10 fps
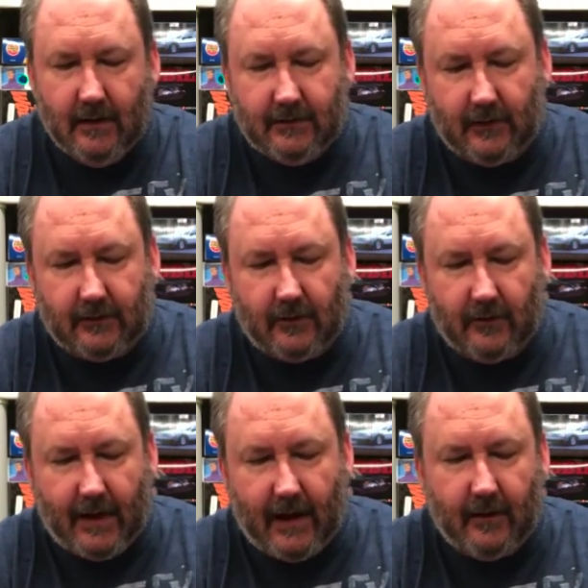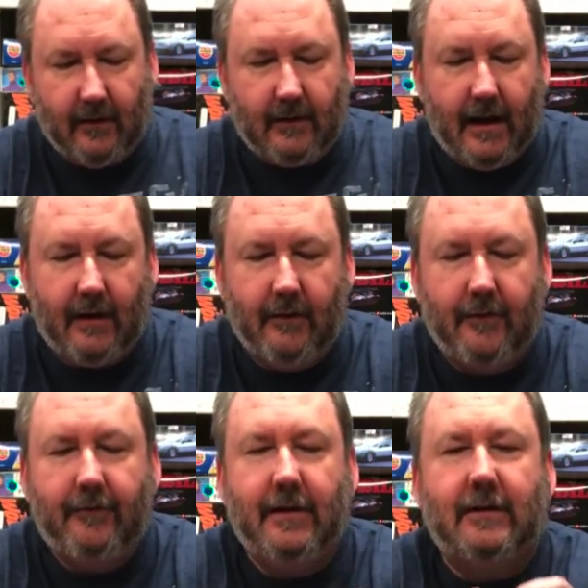So it's sort of got a kind of a
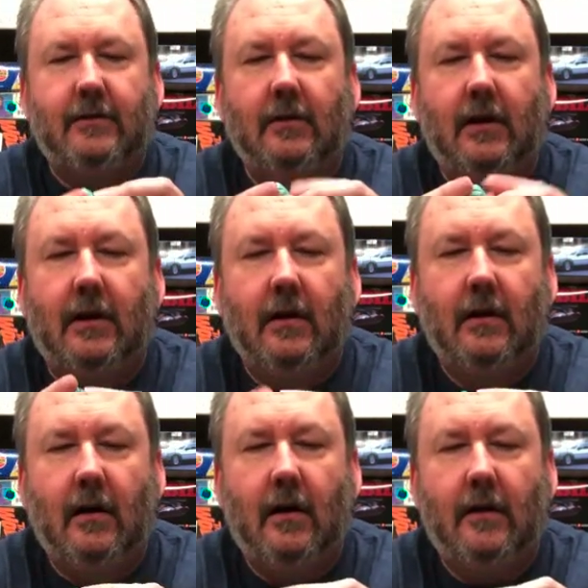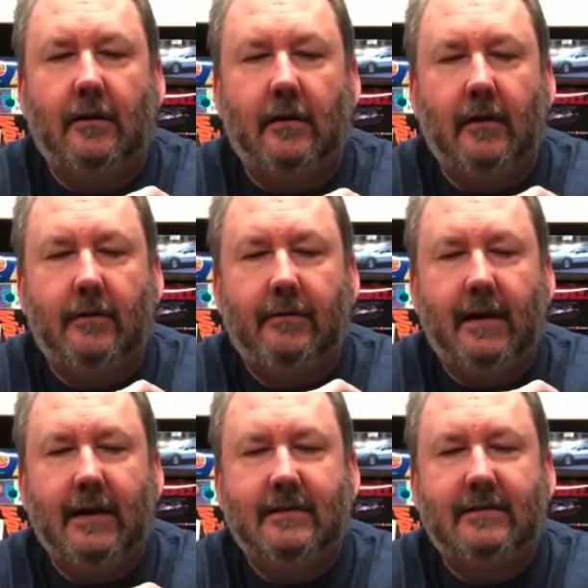fish look on the
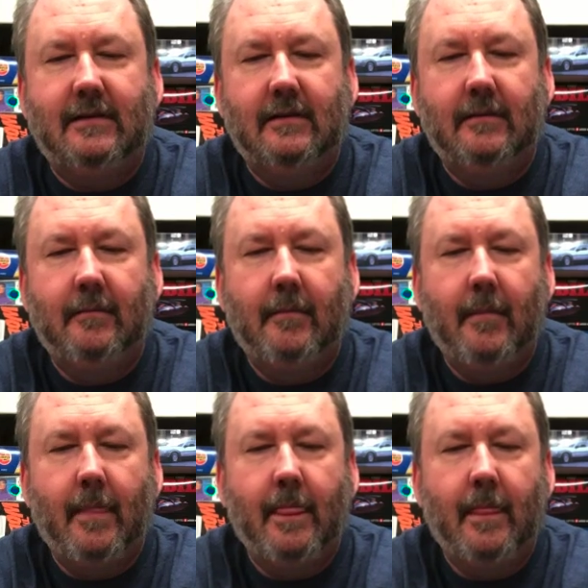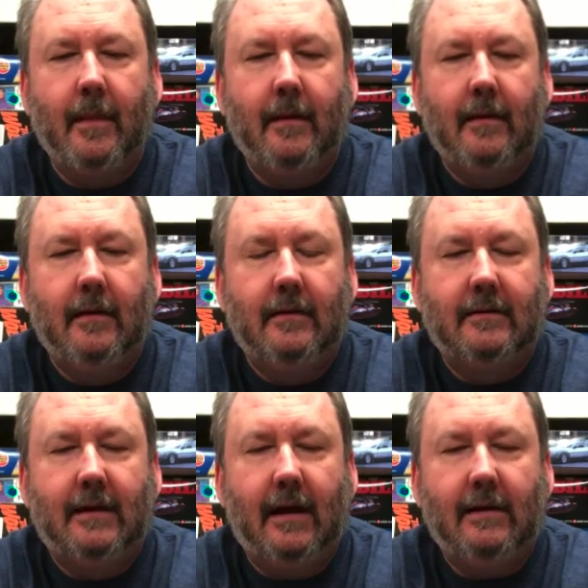face.
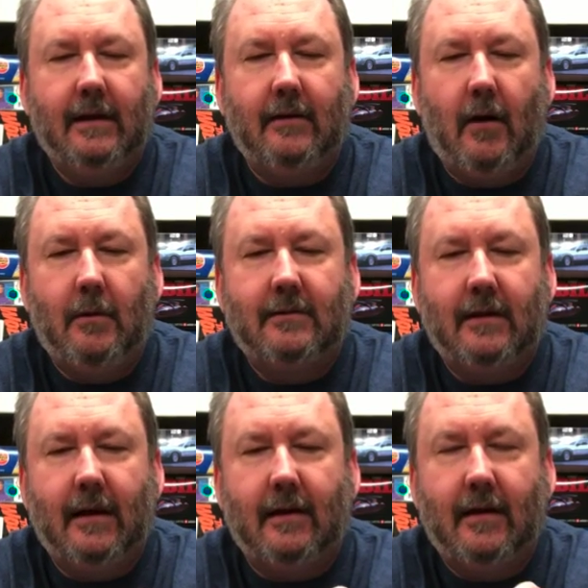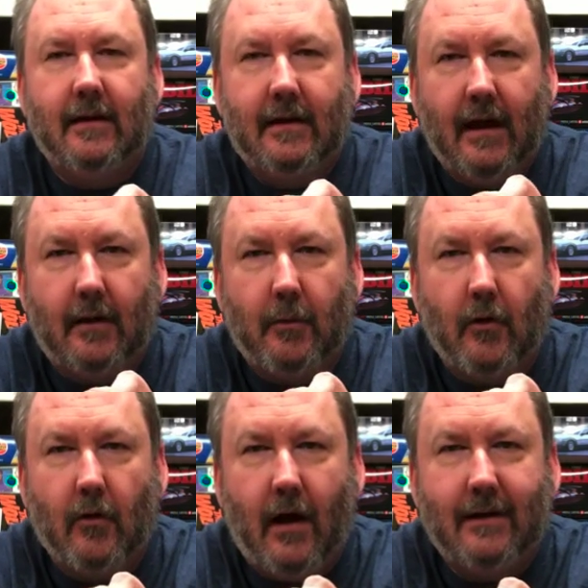It's kind of almost like kind of
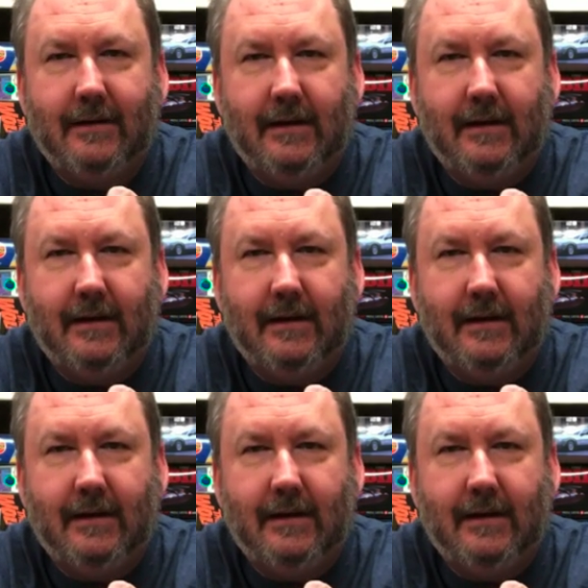piranha